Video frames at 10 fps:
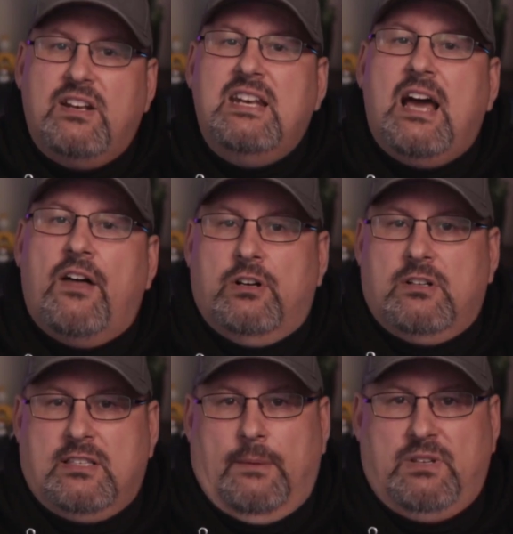another
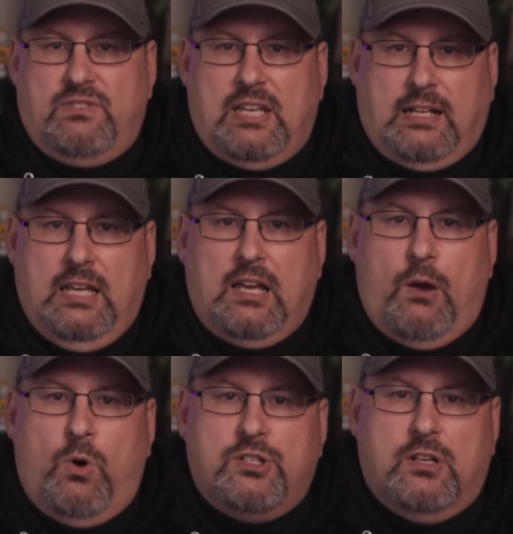deceptive technique I
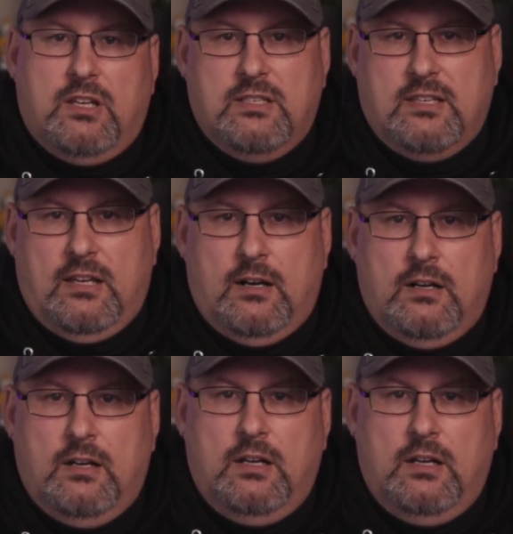want you to consider.